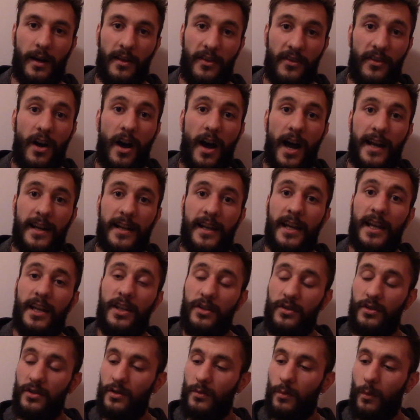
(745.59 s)
thought.
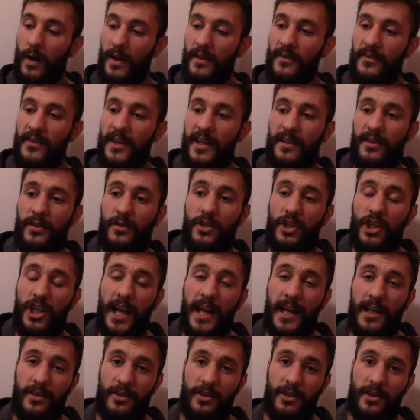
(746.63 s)
You do one thing, you
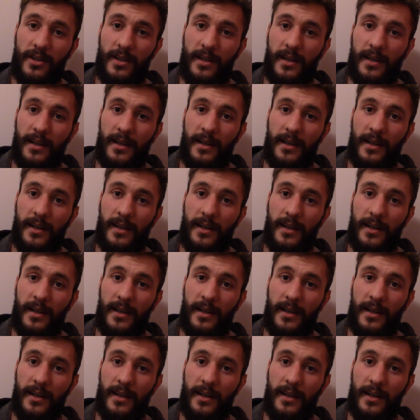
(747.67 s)
change.